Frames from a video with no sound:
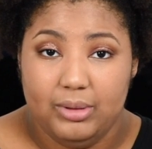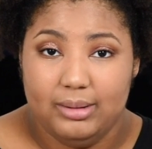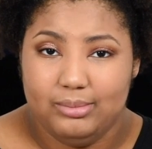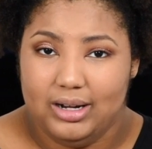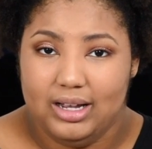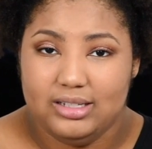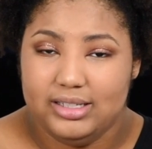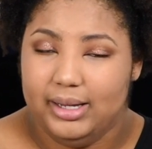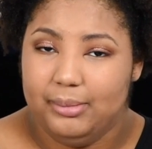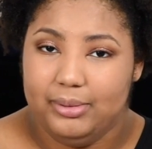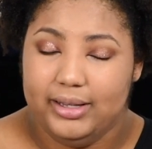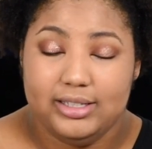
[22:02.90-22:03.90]
my brows stay
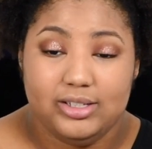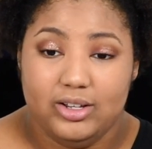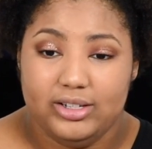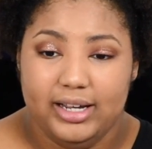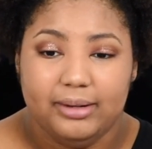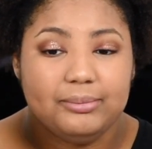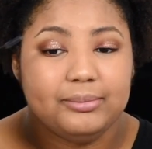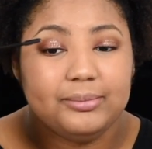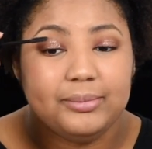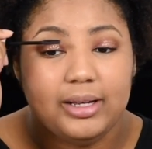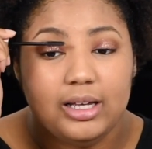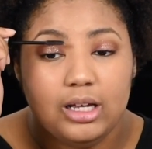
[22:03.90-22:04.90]
in place all day.
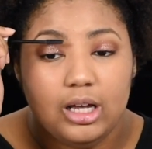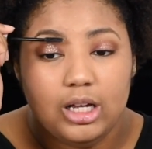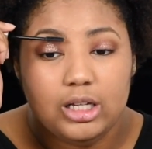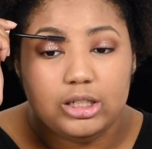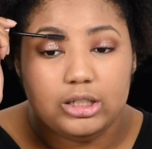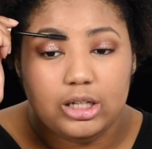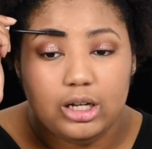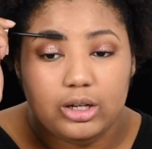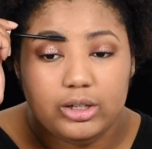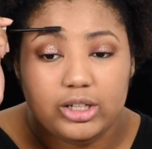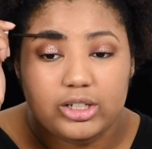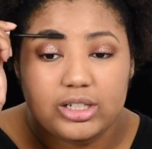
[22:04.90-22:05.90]
So
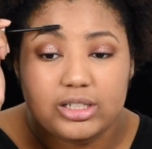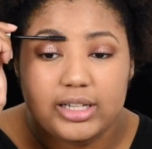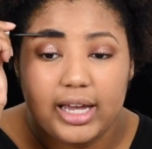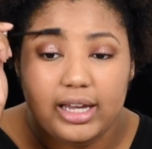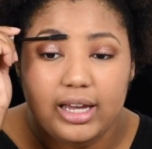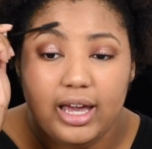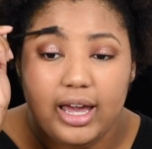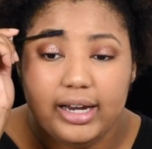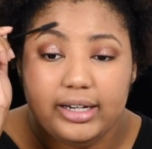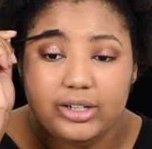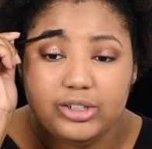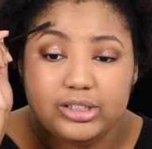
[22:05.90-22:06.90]
you just take it
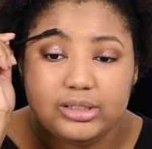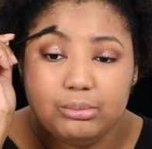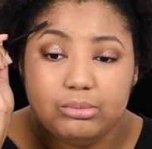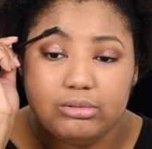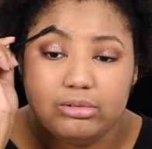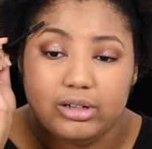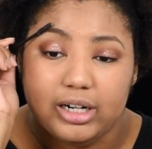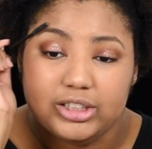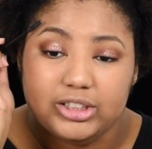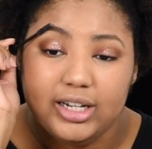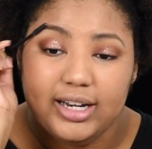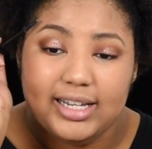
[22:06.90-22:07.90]
and you just
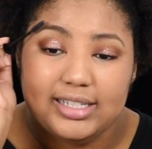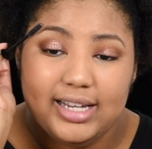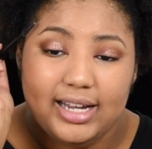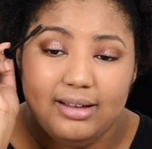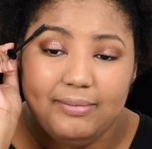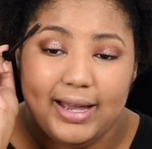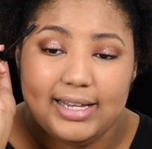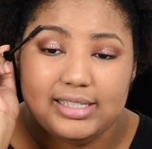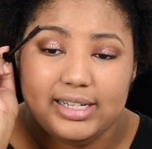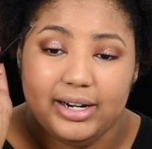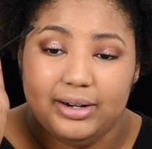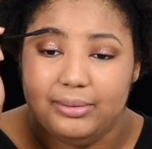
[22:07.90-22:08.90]
brush it. It's like a
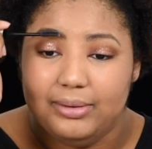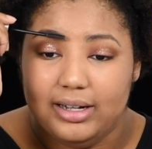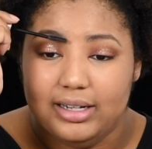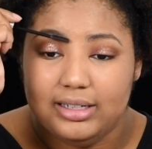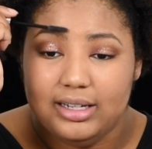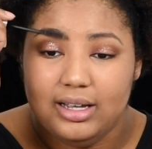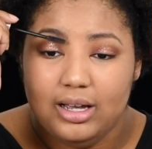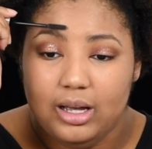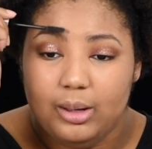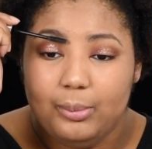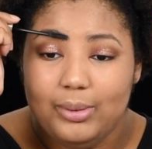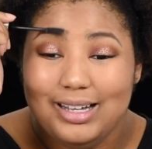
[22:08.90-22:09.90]
mascara wand,
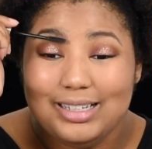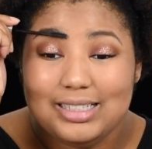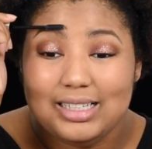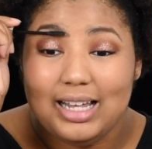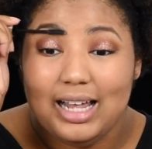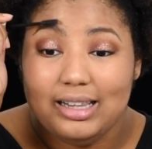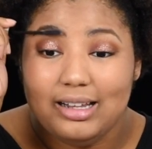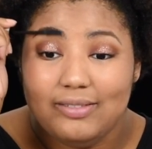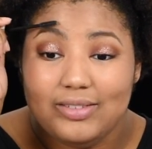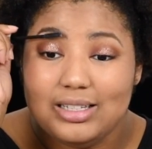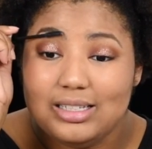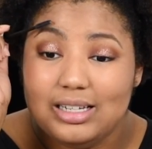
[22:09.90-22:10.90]
but I
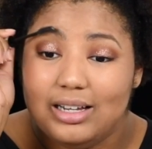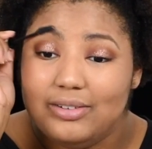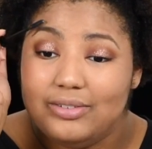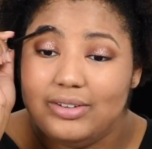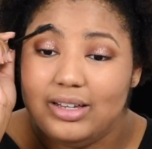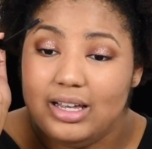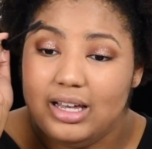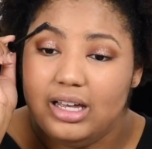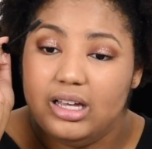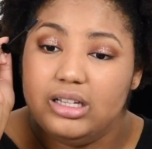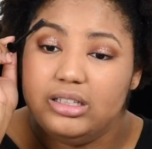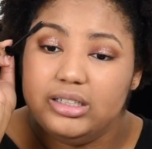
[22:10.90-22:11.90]
love this stuff.
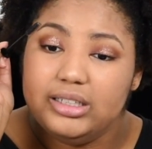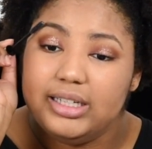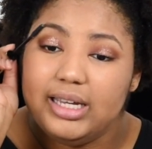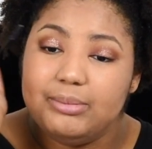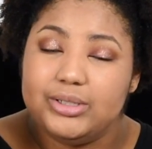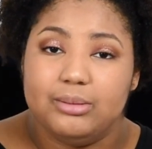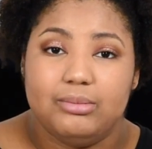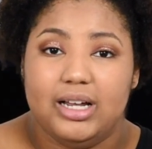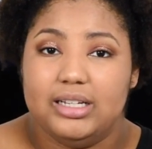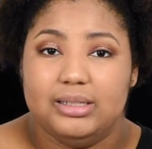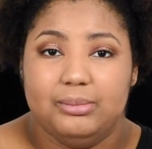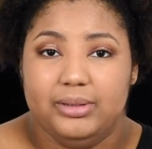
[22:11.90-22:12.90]
It literally keeps your
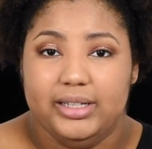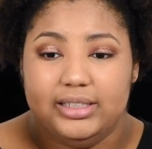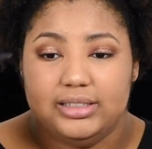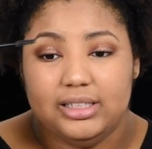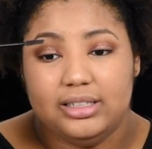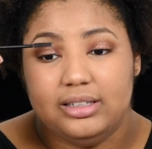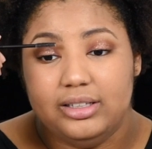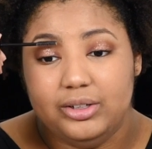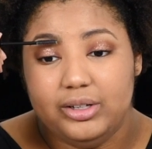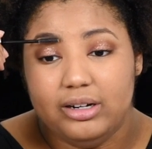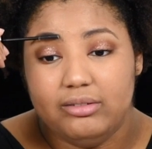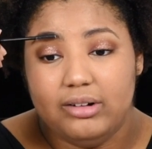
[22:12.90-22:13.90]
brows in place. You
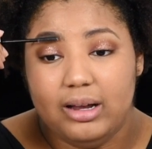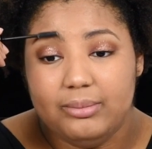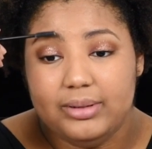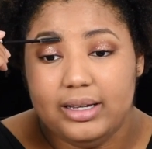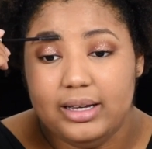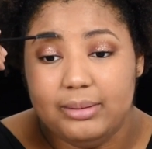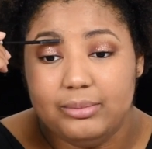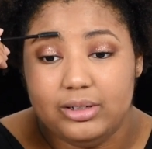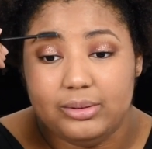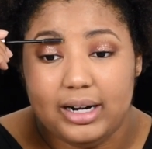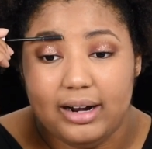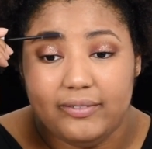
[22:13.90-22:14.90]
can rub them,
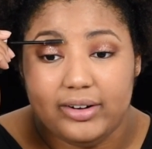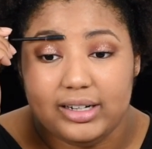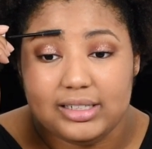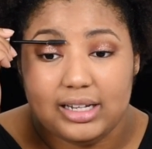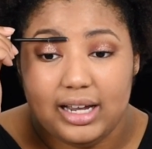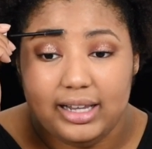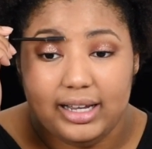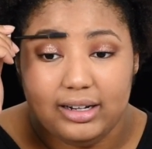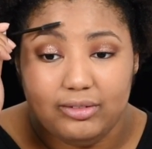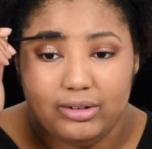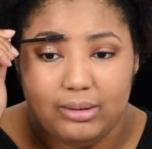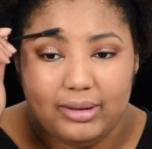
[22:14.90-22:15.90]
do whatever, because I
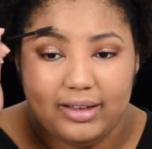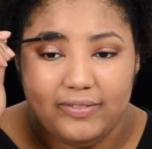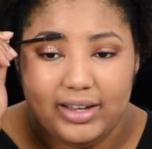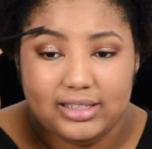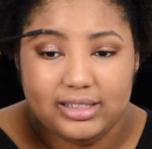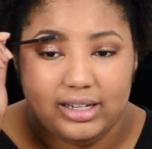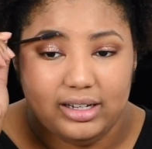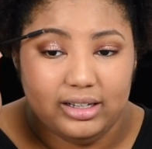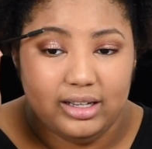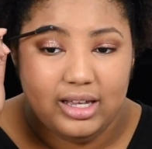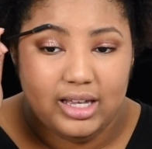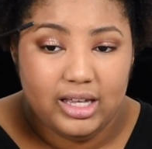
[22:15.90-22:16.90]
like rub my face like
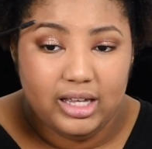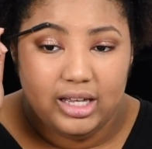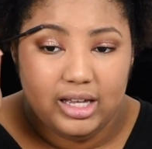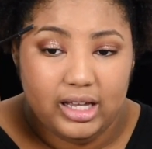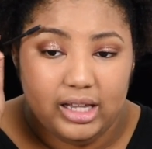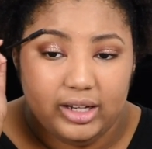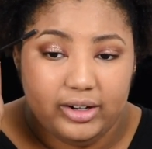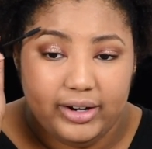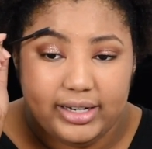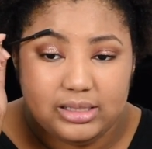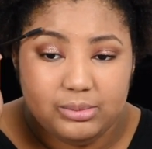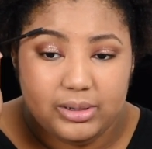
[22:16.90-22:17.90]
a
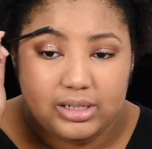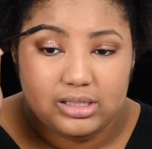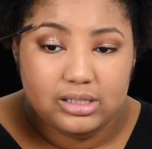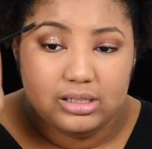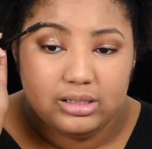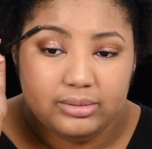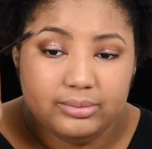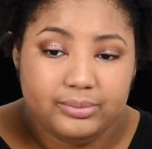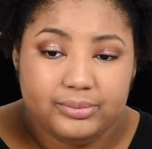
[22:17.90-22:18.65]
crazy person,